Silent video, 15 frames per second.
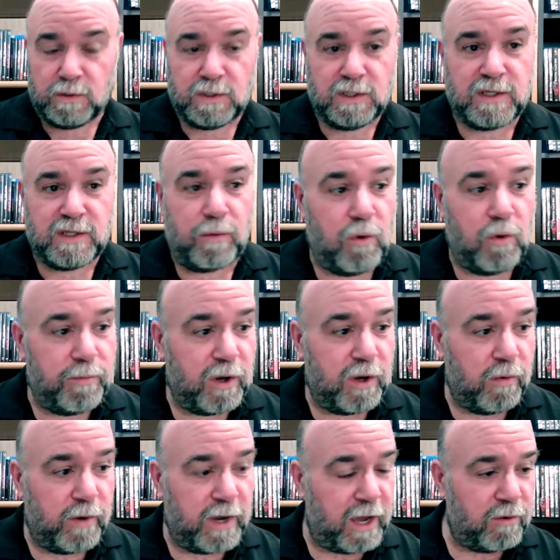since I won't be
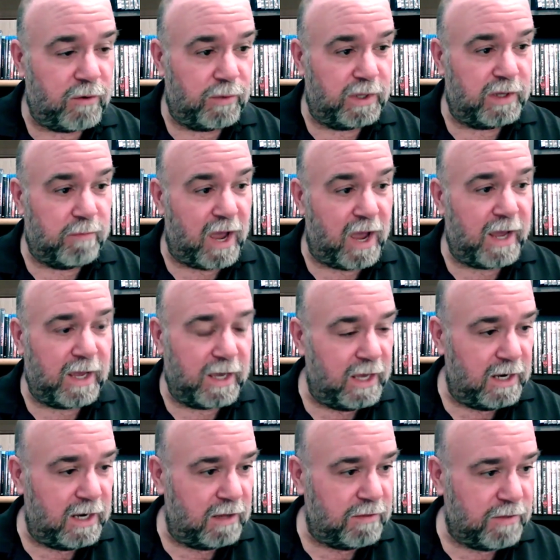going out and really buying
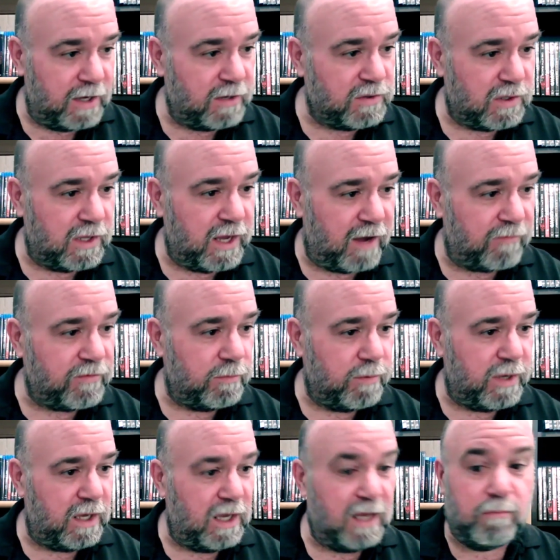anything. So they have to
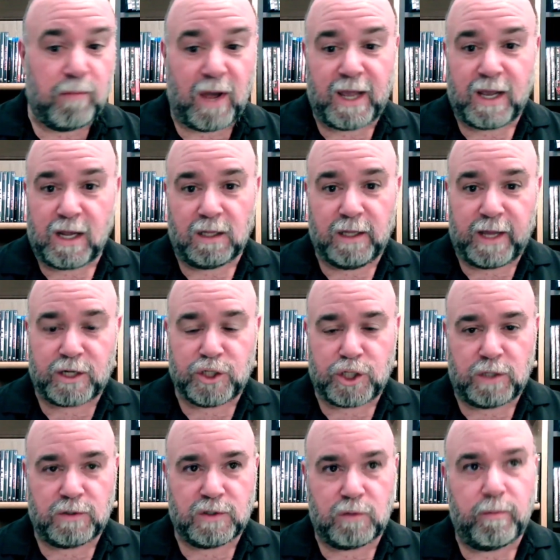be in my
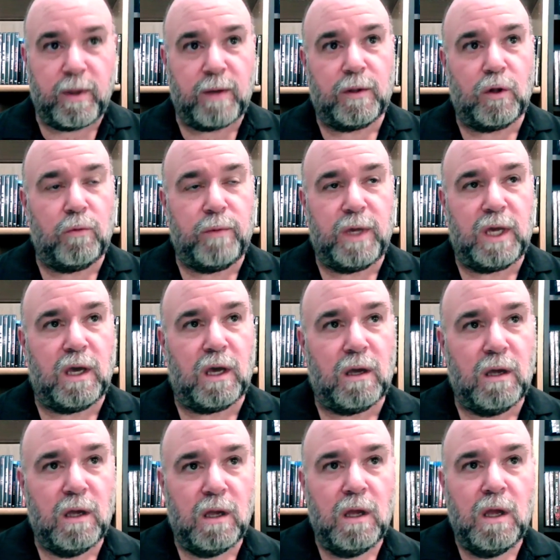collection. So maybe there'll be
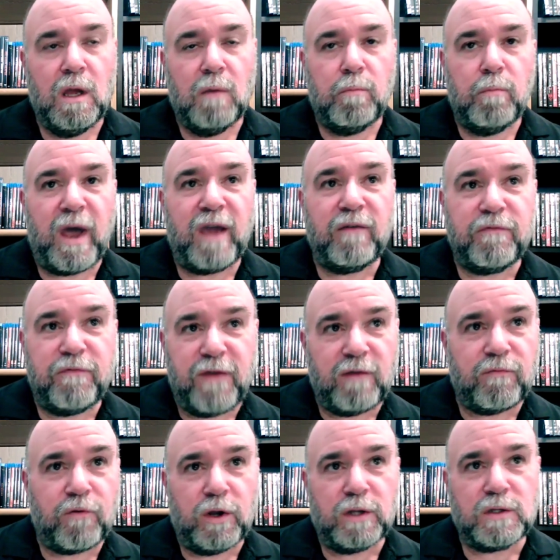my
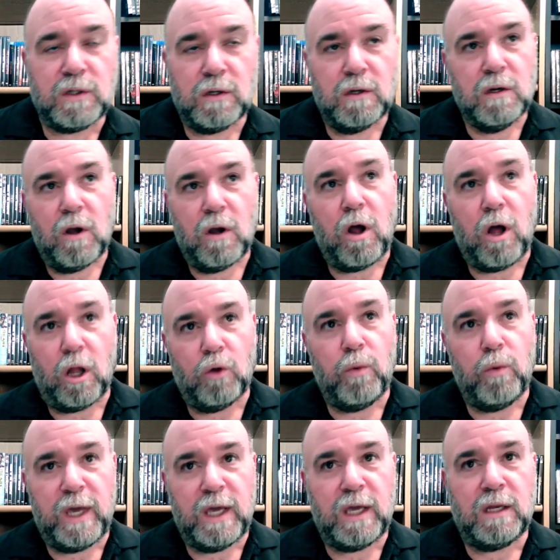favorite
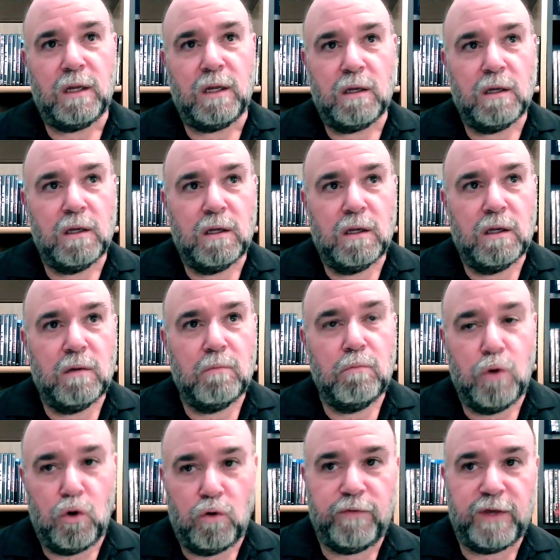Halloween
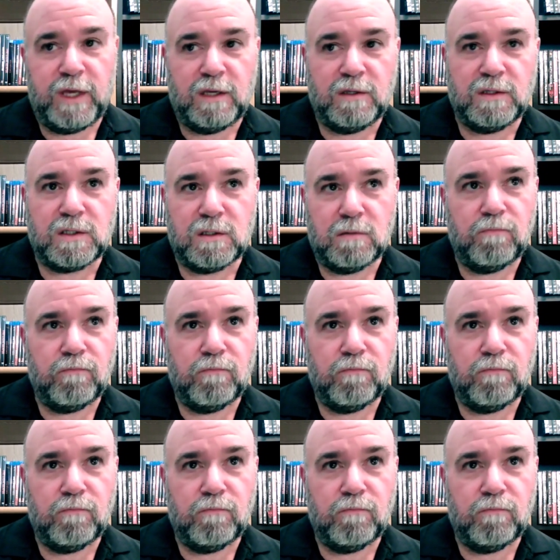movies